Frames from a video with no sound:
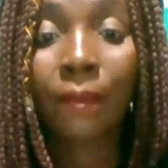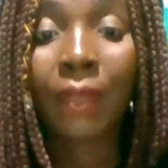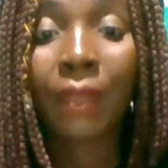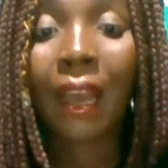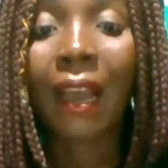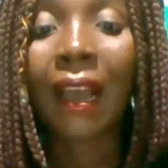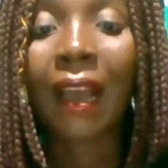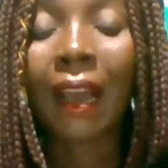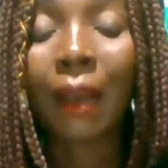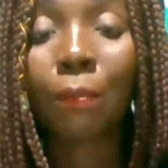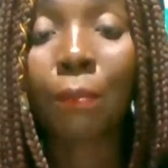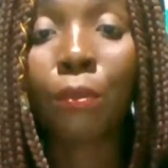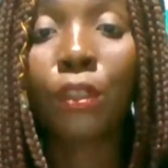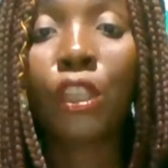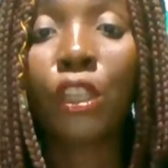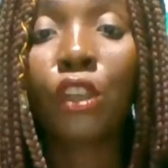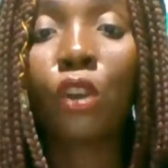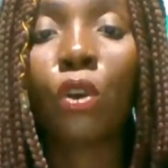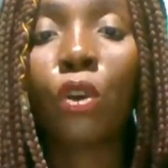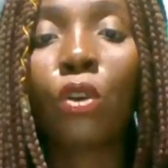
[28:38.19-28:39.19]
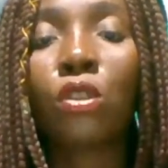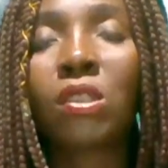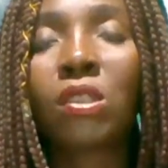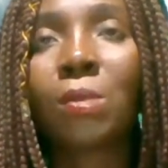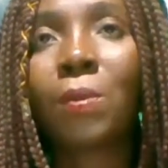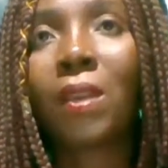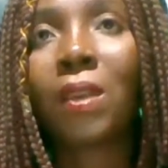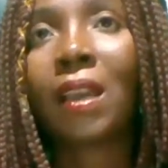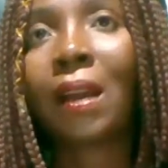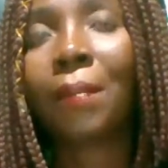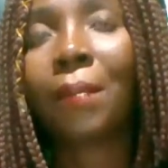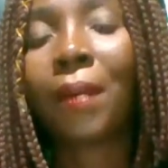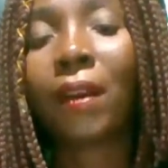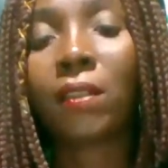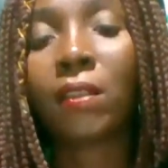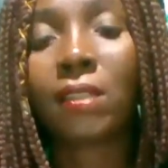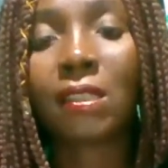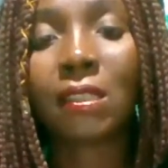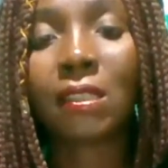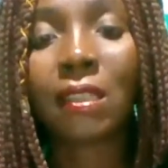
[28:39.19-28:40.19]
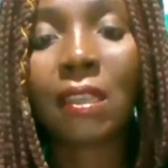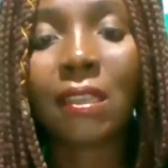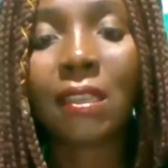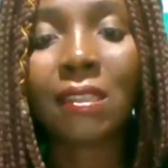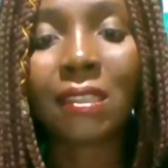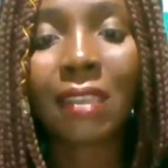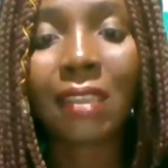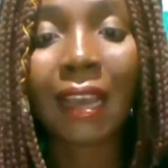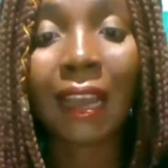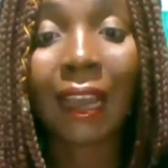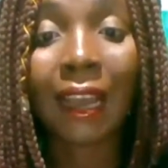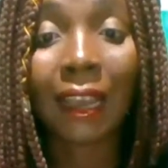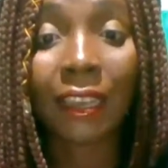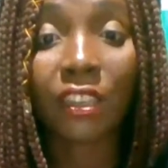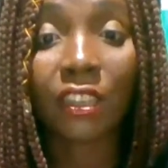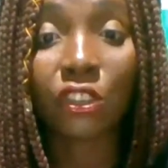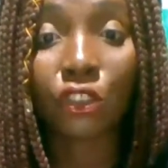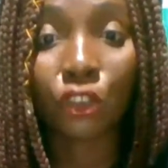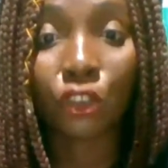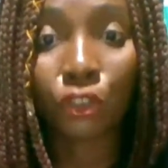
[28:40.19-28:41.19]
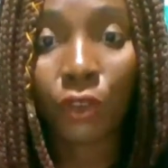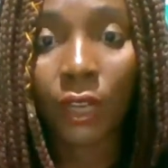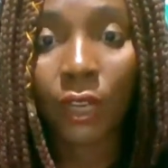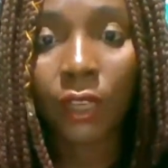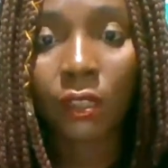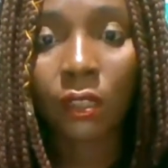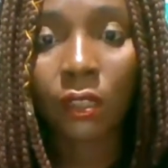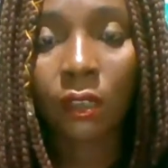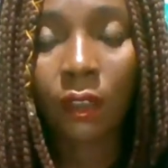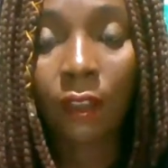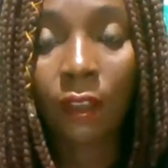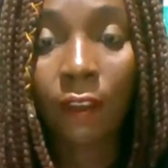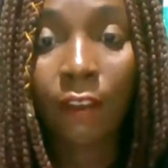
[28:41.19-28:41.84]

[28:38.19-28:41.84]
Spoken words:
that are happening, or speak about things that are in trend.